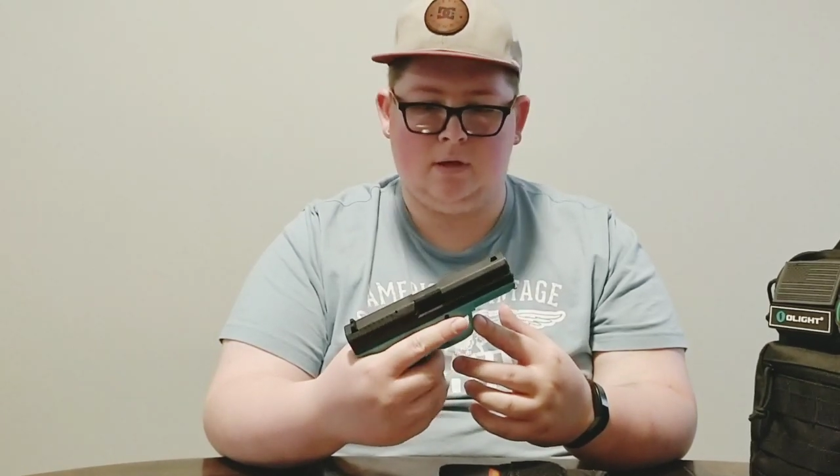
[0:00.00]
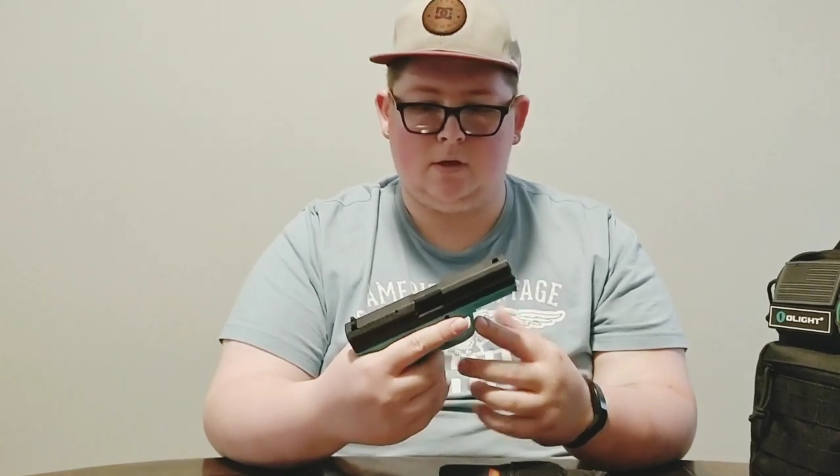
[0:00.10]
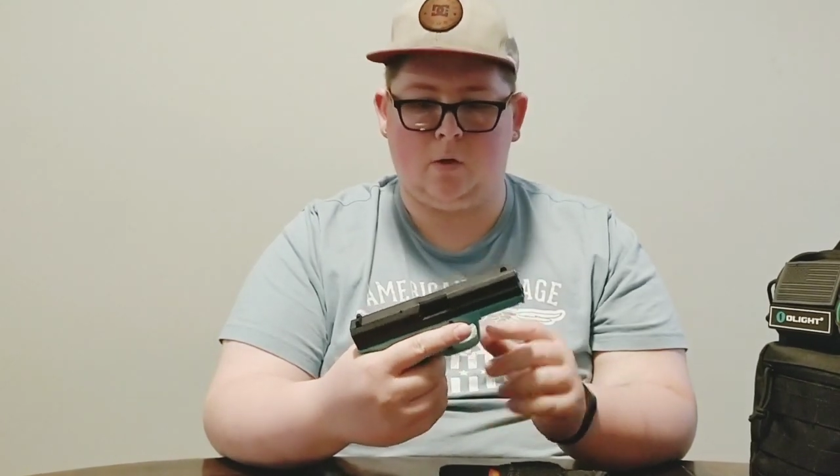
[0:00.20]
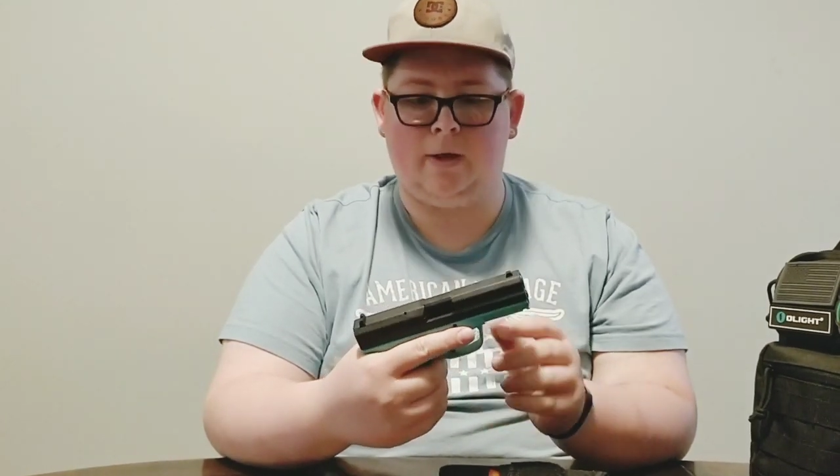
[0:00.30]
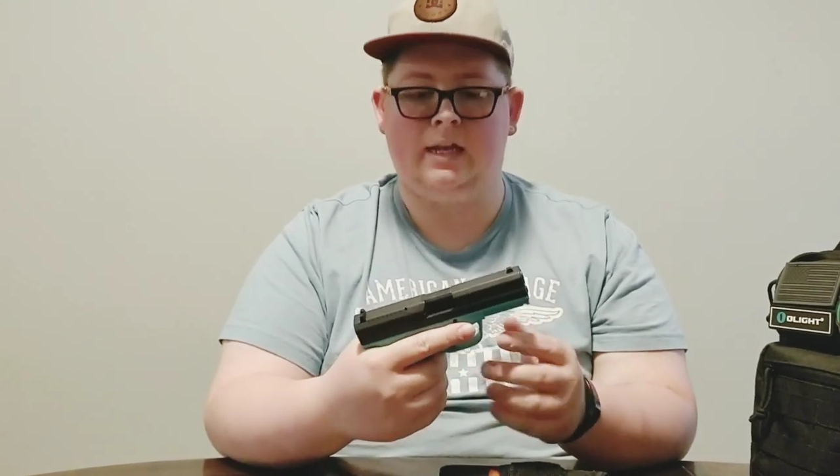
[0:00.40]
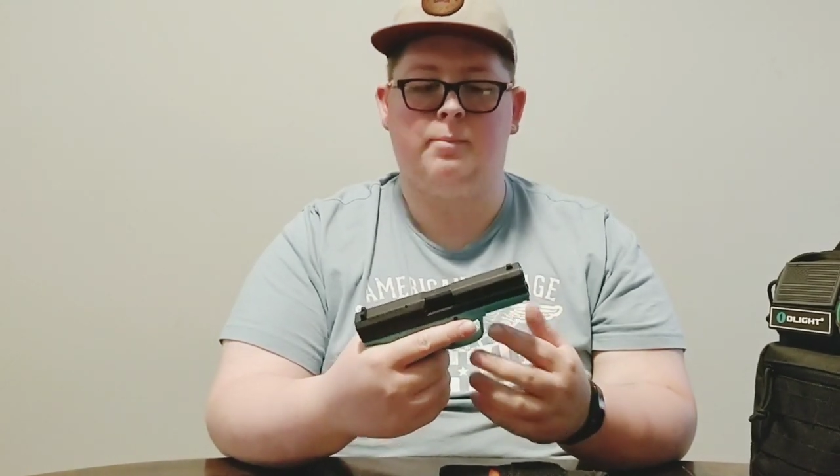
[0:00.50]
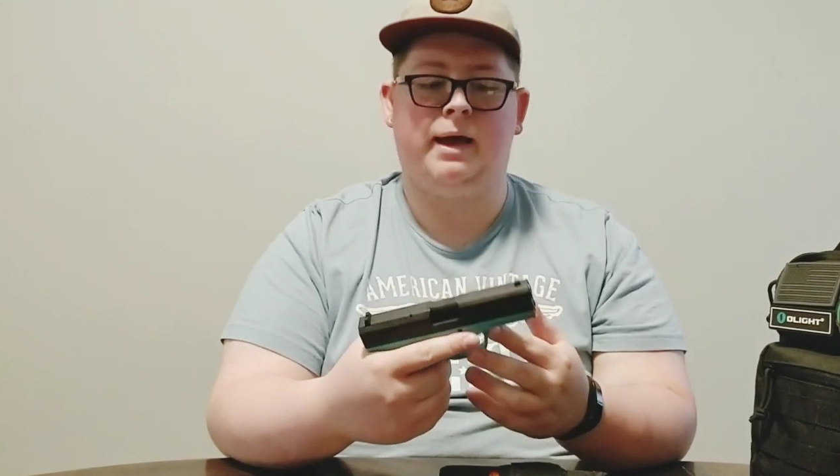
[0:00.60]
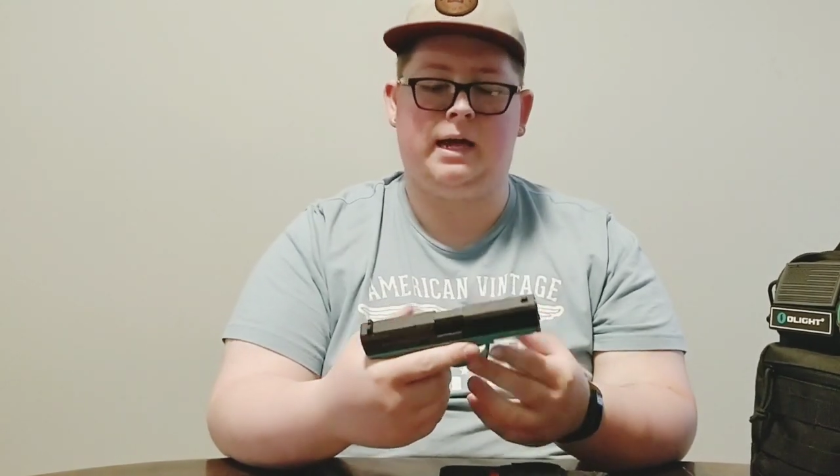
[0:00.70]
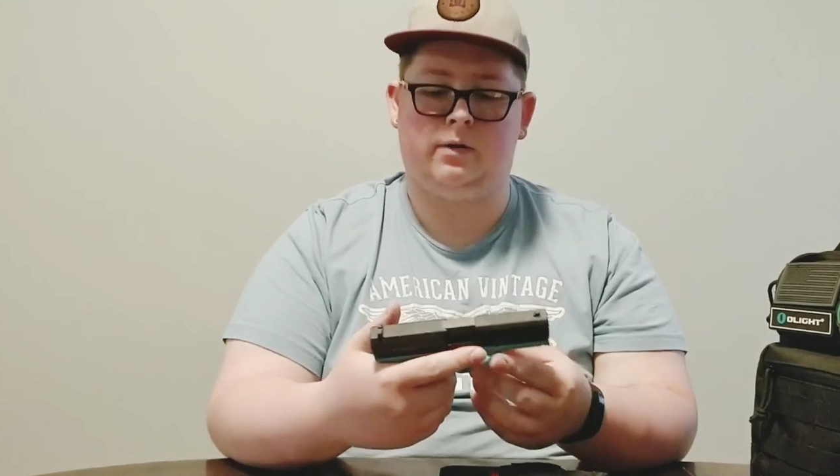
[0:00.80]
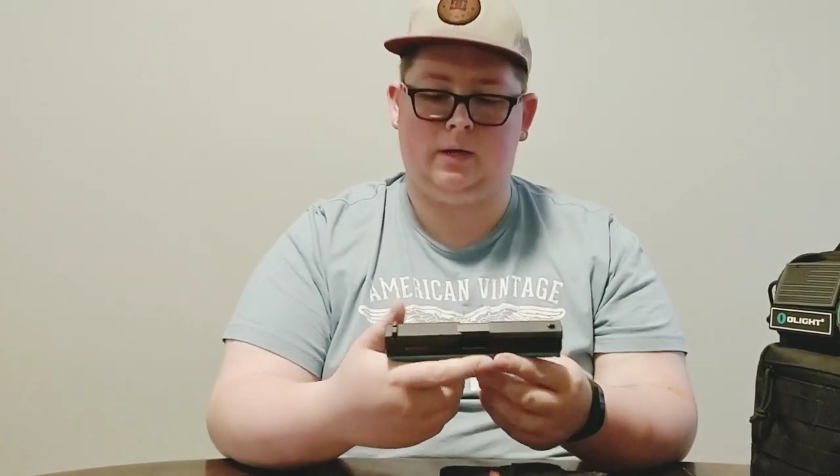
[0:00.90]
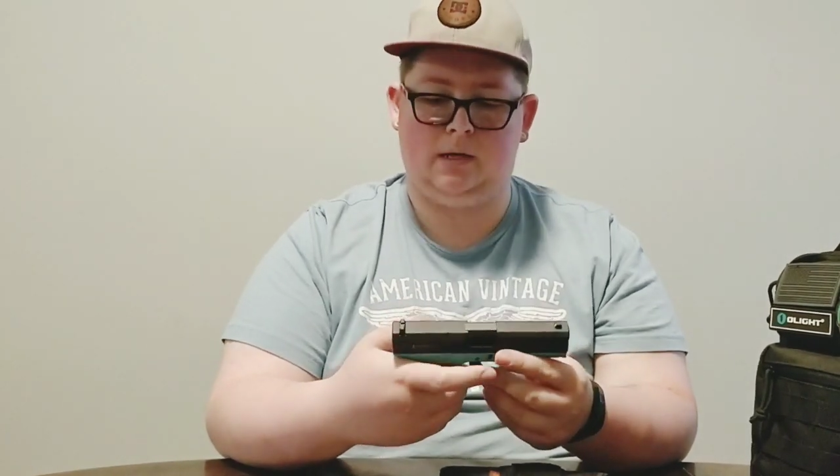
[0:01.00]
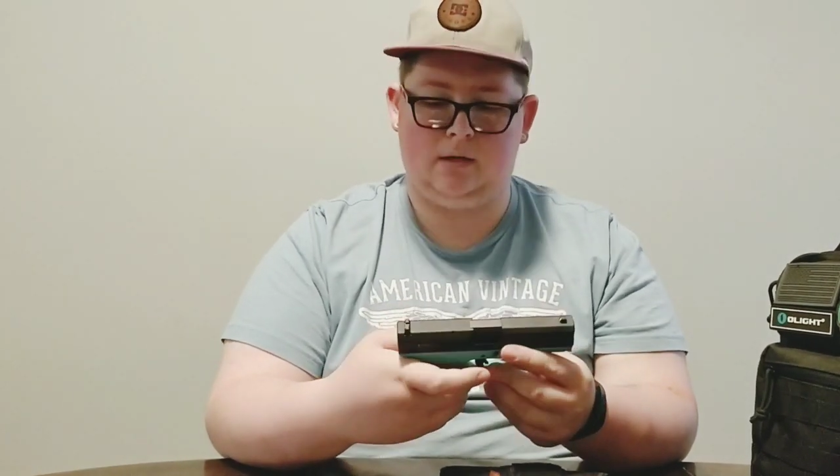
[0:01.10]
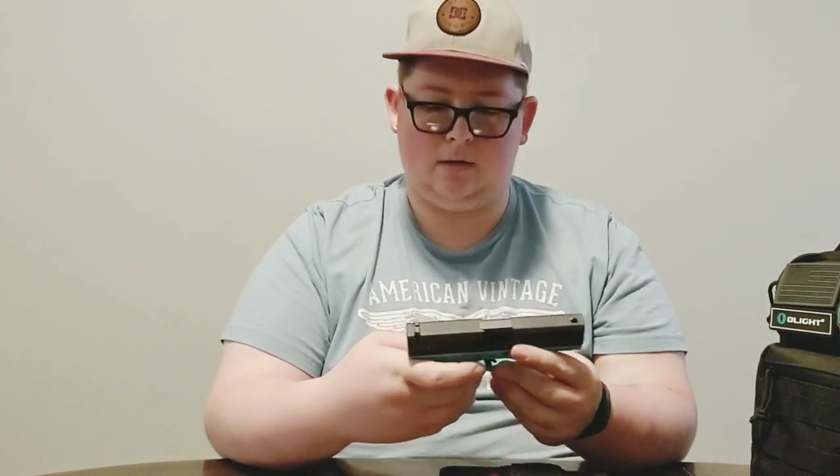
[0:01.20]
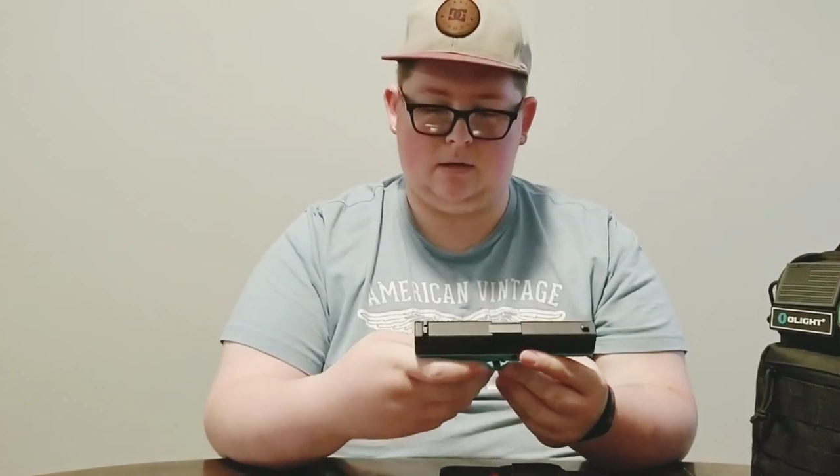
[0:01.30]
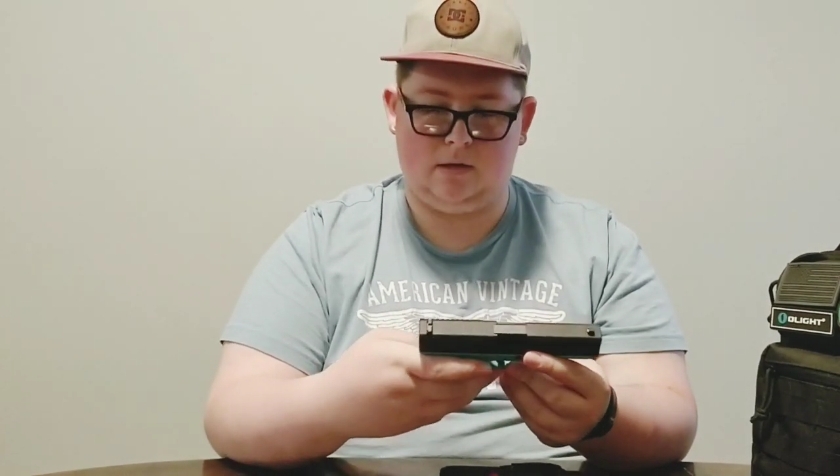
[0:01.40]
going into battery,
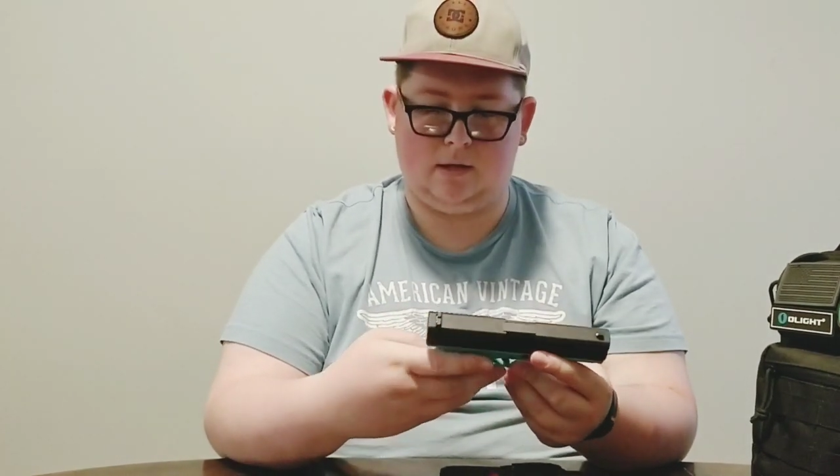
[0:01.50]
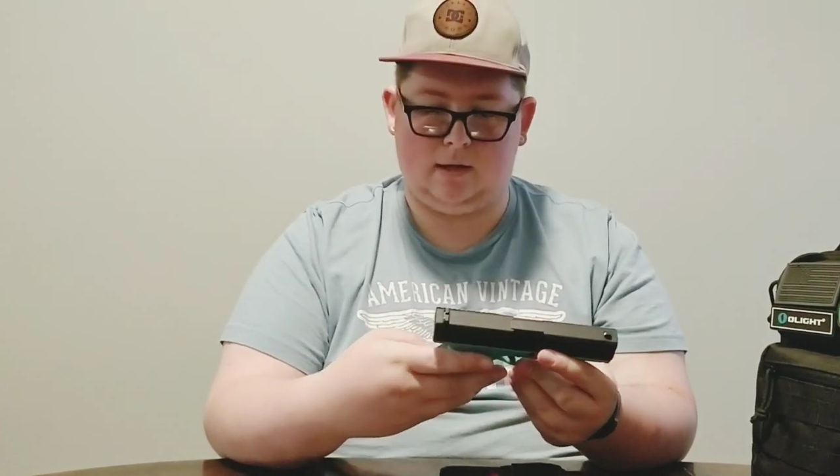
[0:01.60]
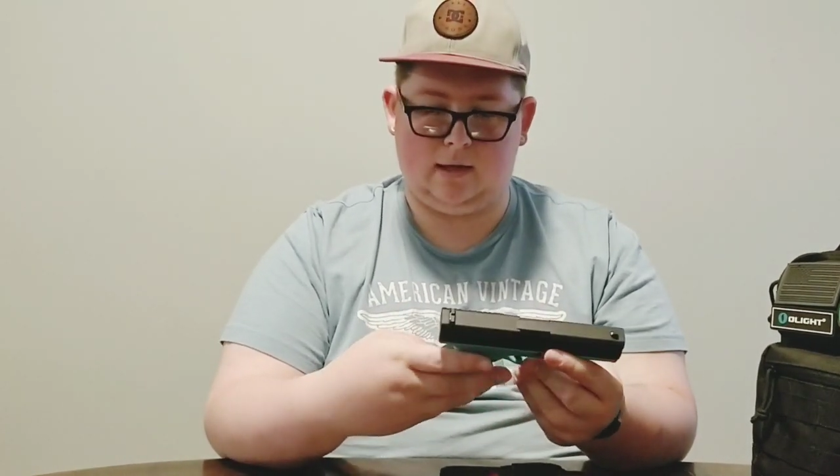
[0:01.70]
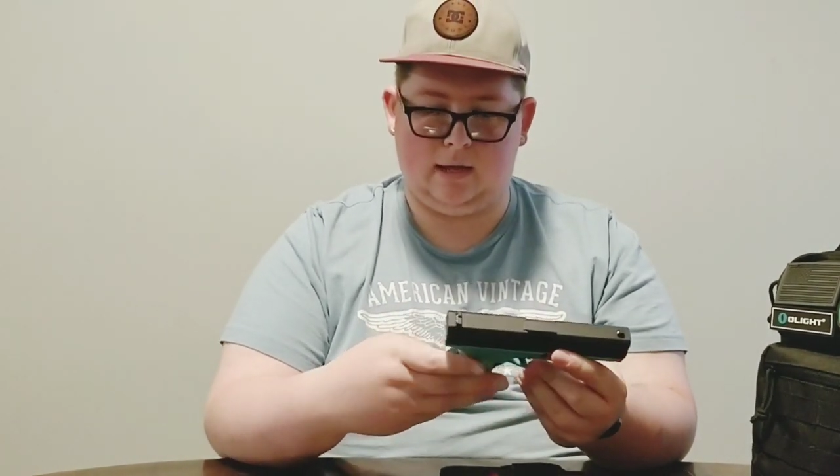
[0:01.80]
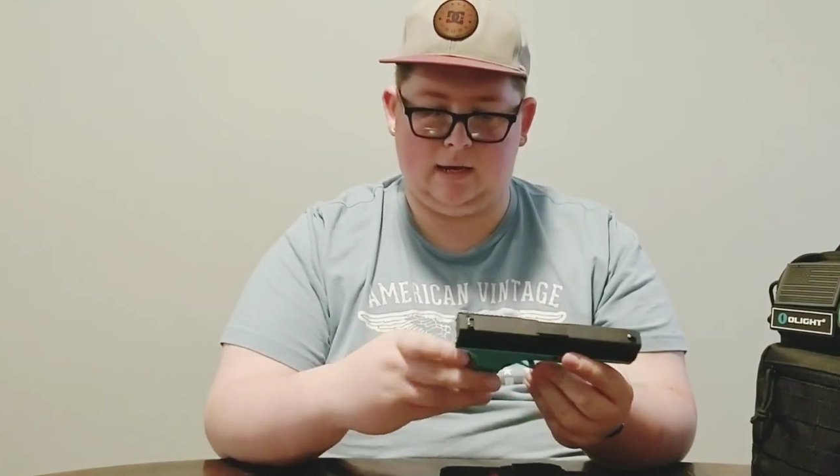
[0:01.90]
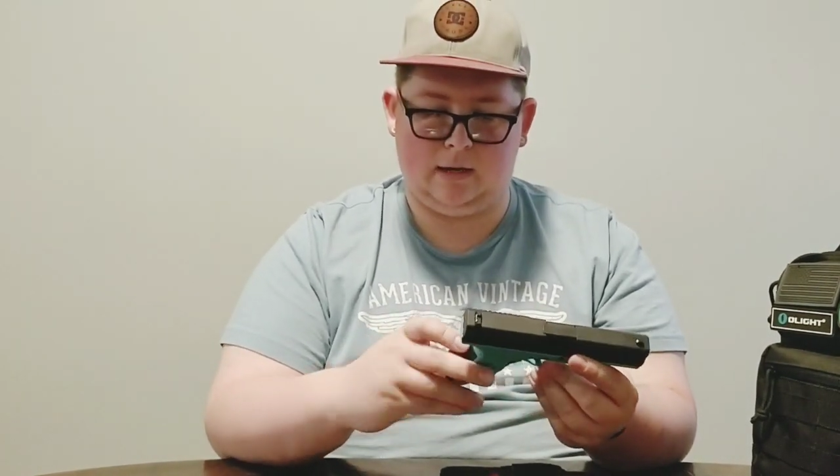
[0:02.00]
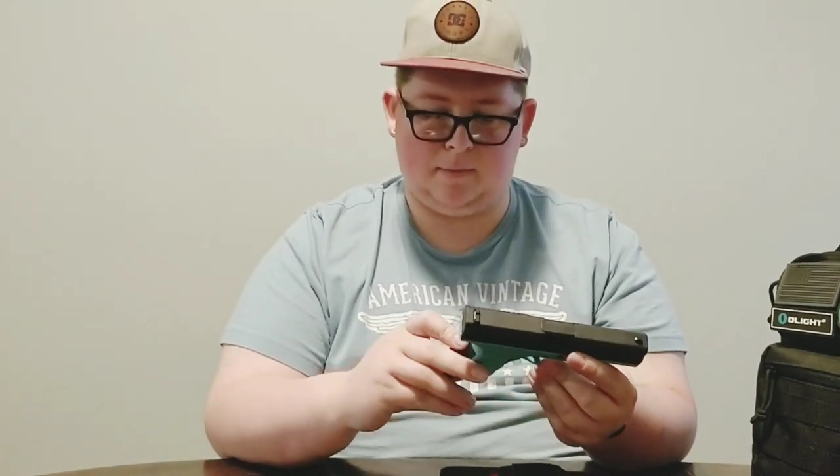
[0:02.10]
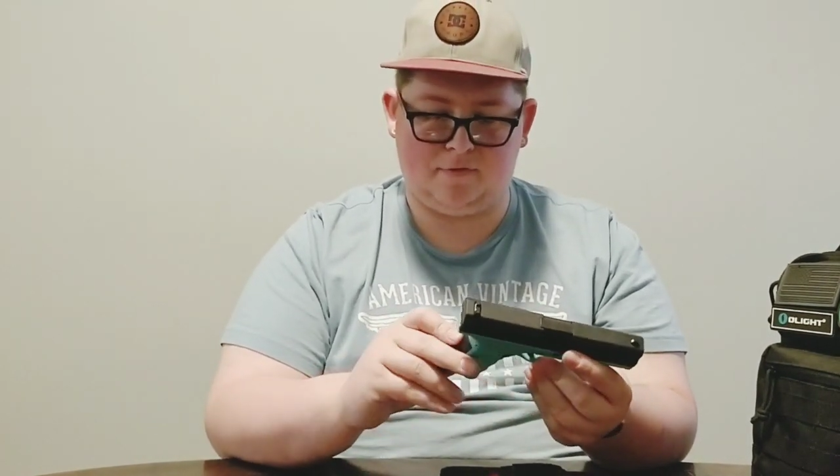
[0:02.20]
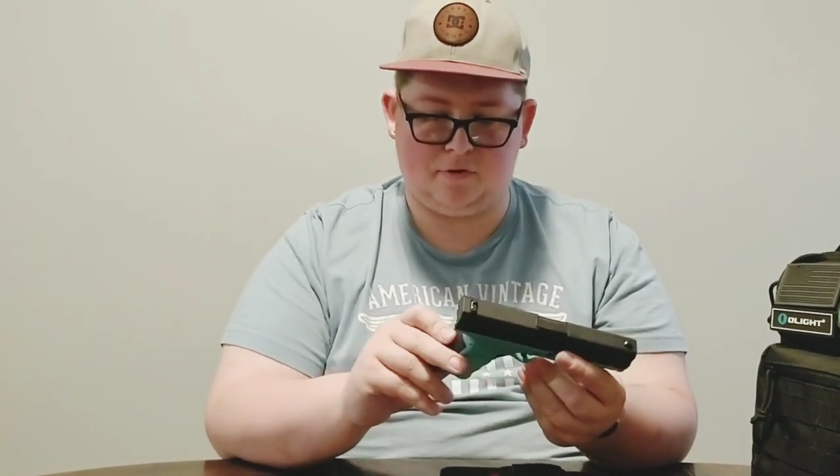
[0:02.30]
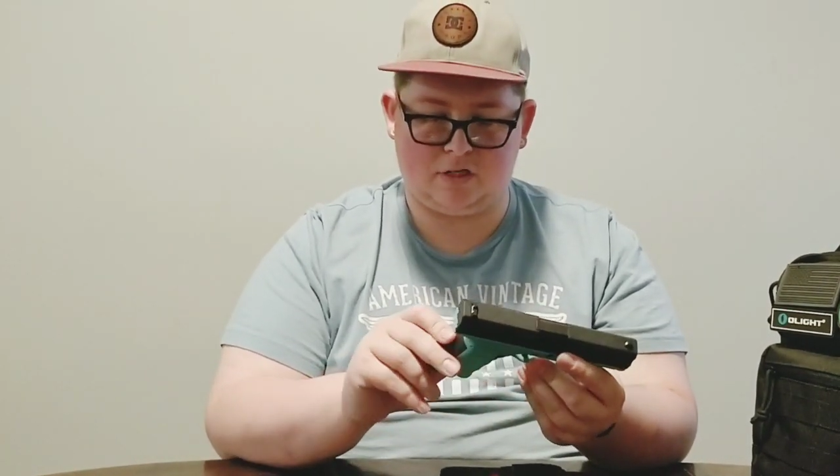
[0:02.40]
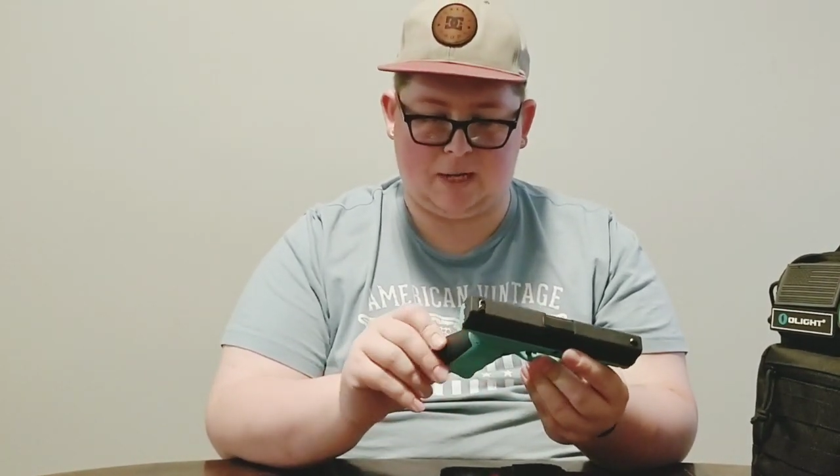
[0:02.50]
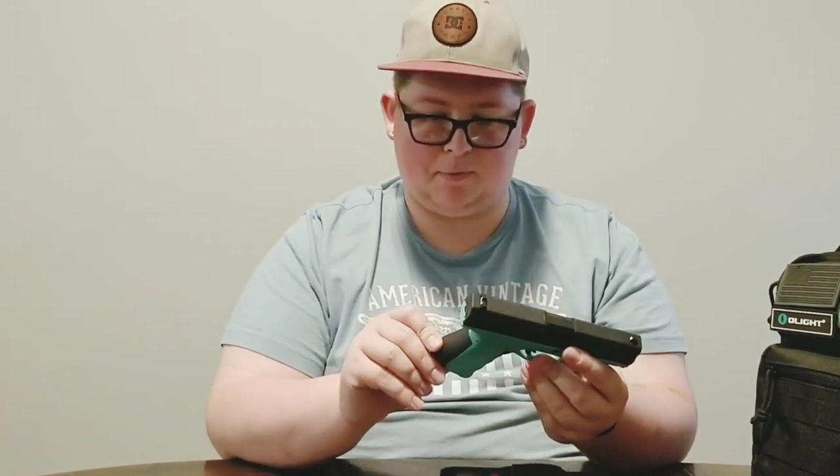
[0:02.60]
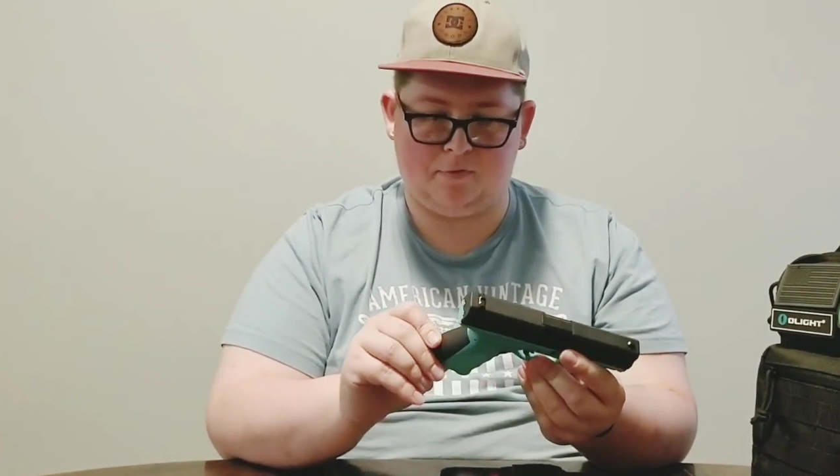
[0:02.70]
and in my first couple